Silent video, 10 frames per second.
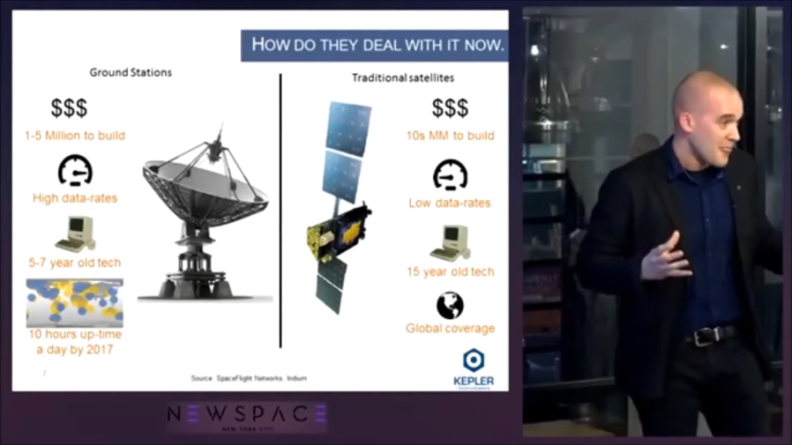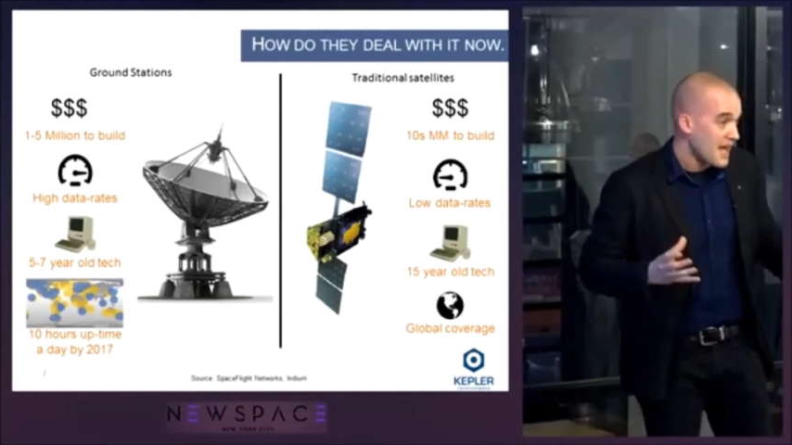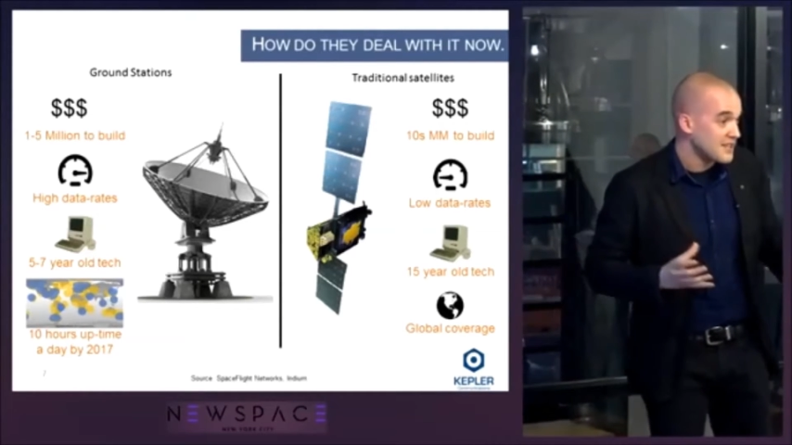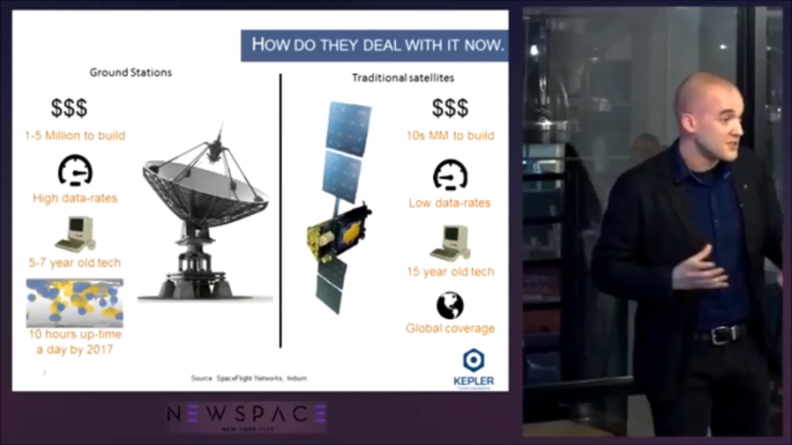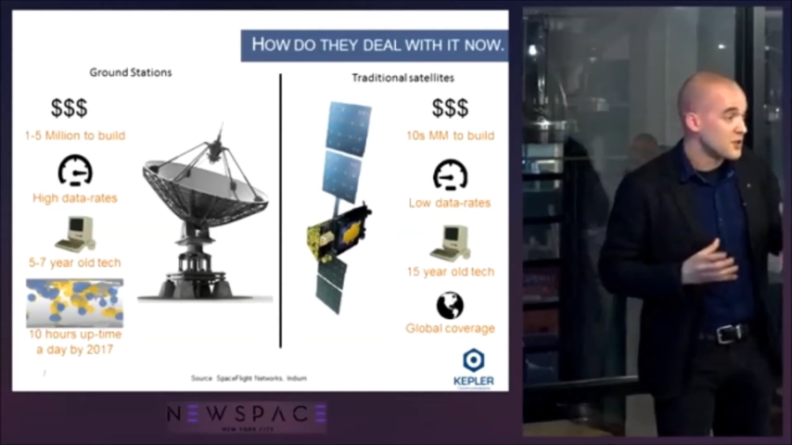
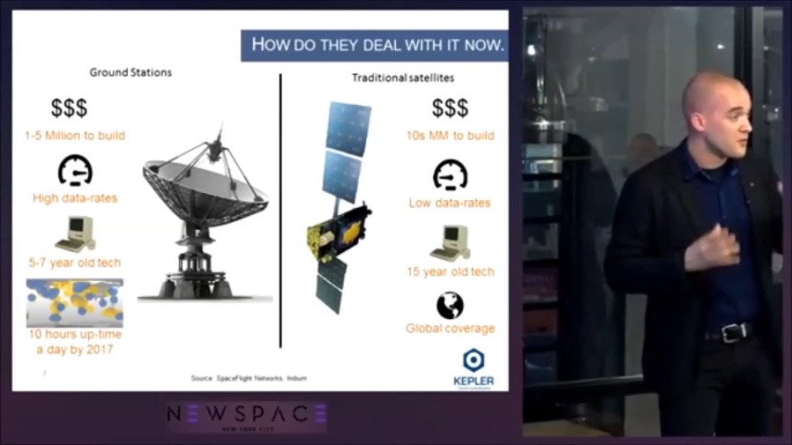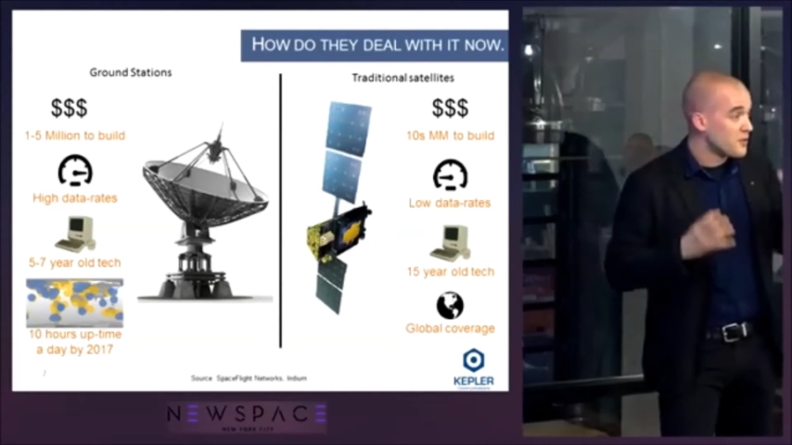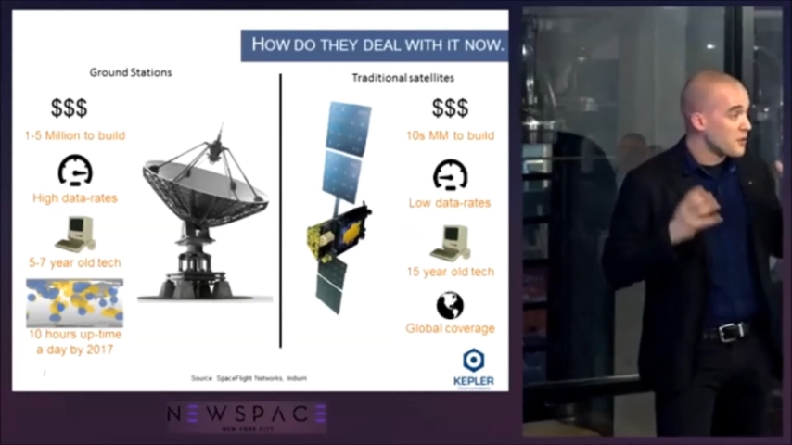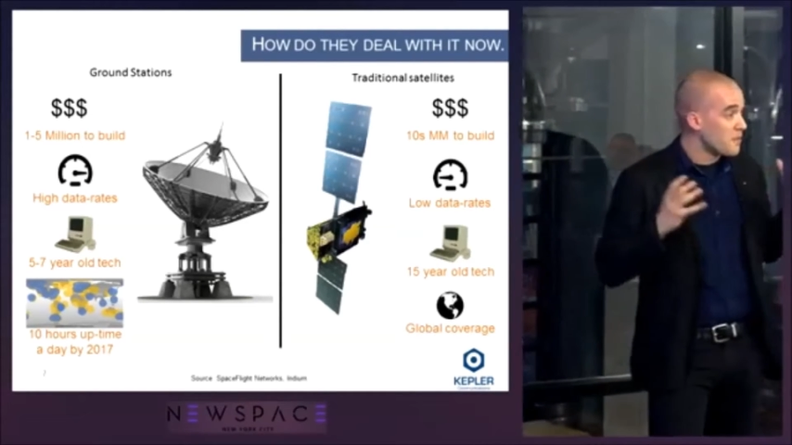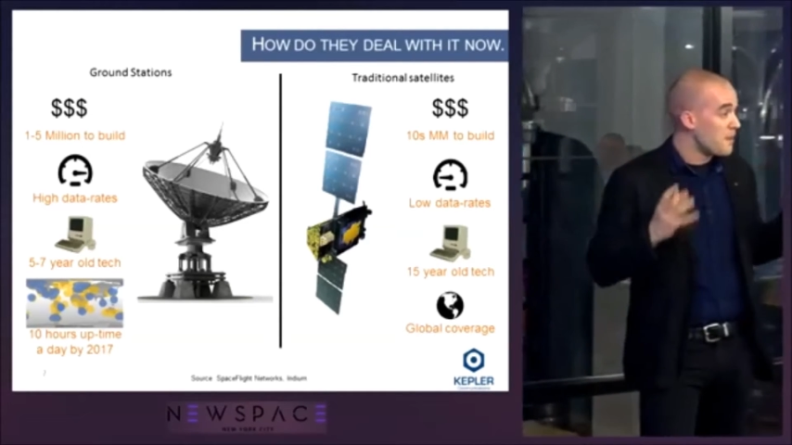And so
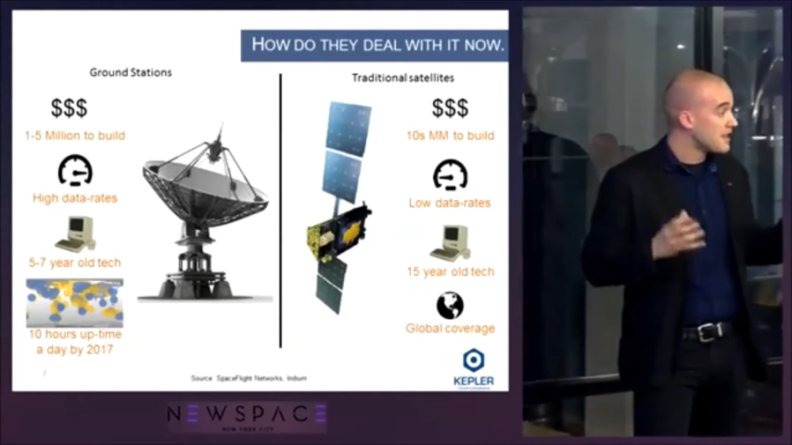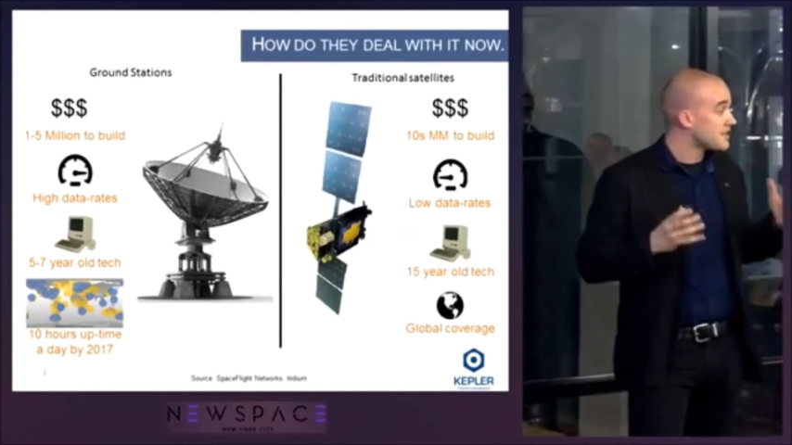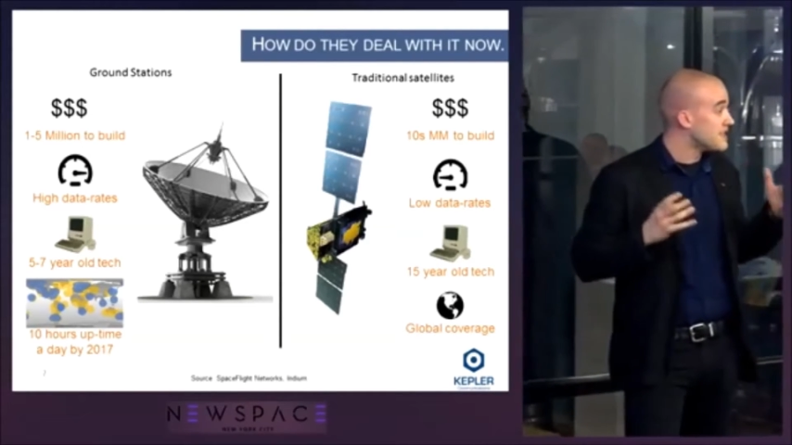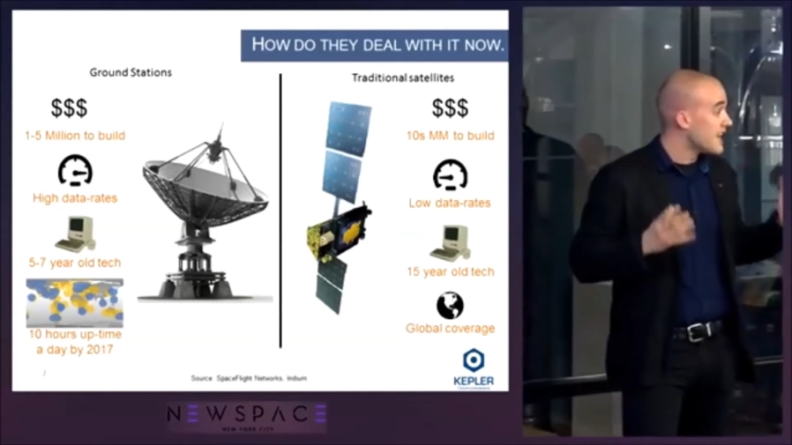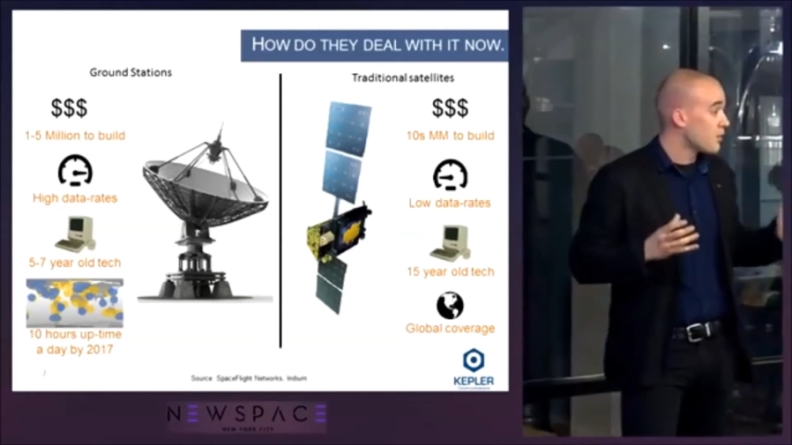for the
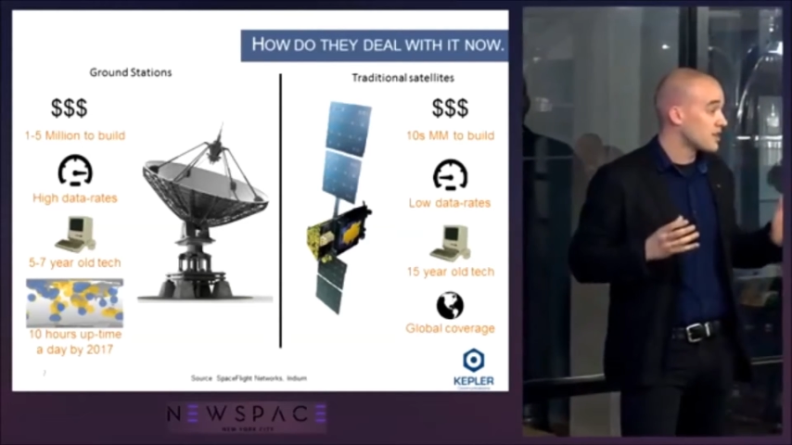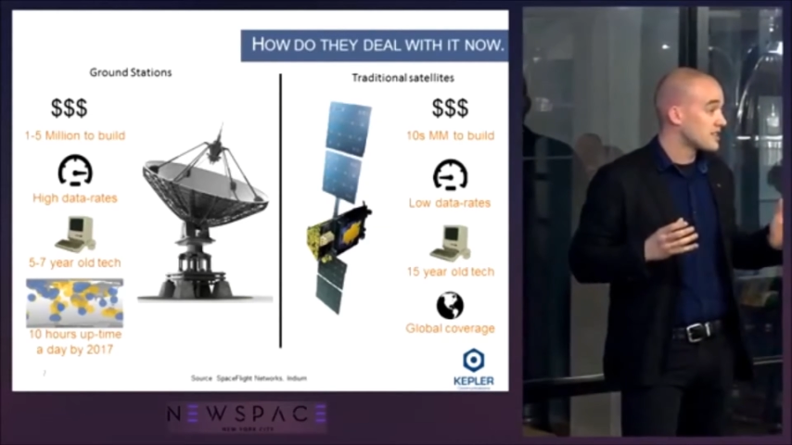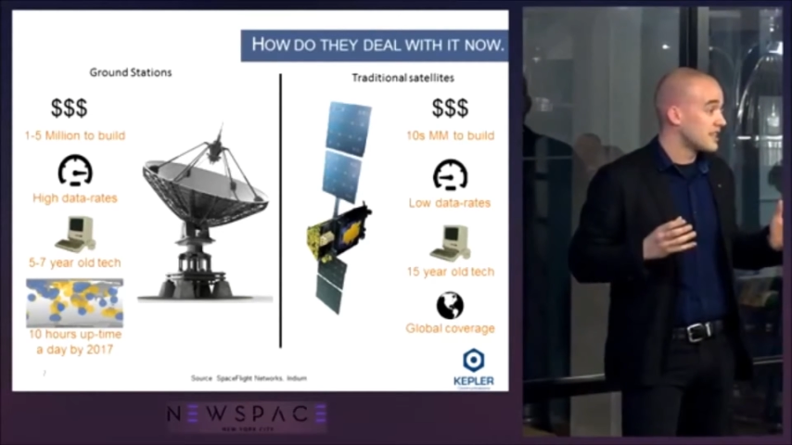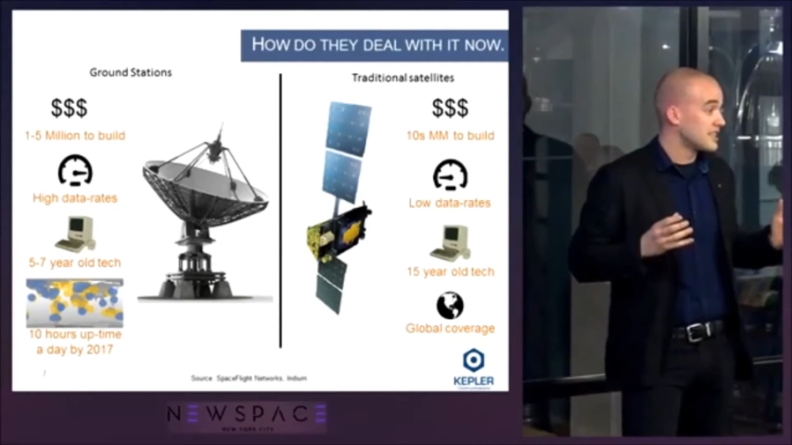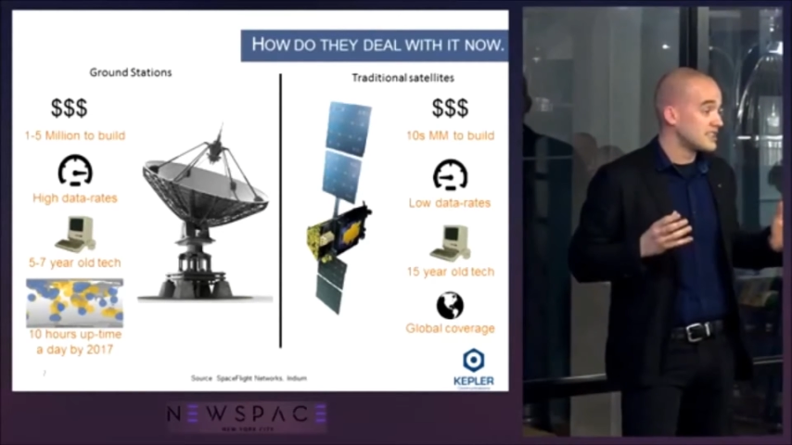best networks
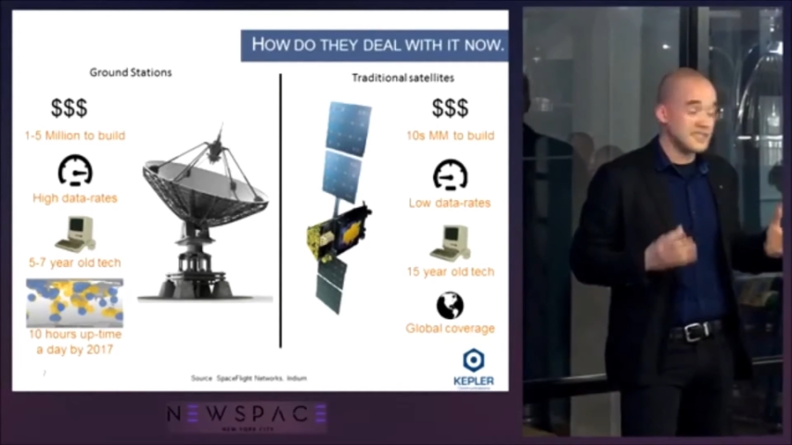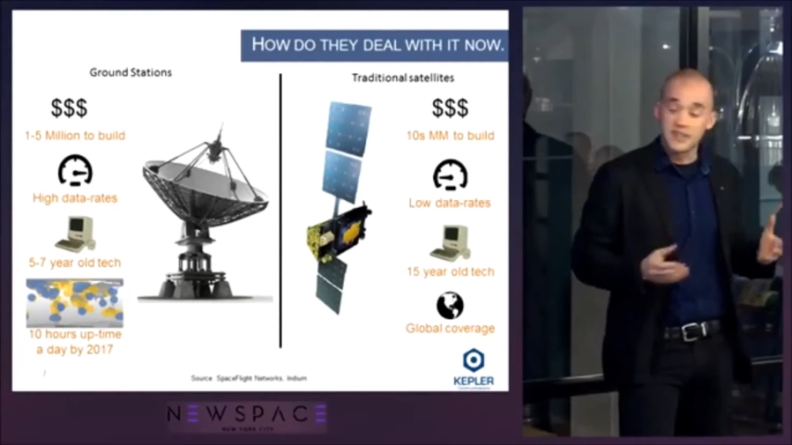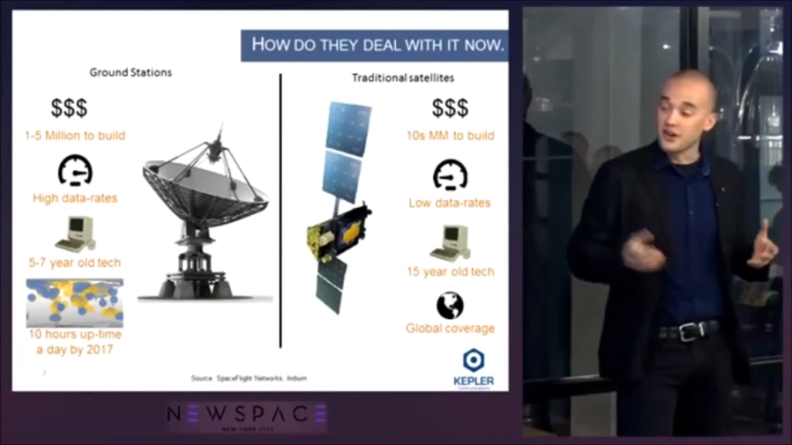that exist that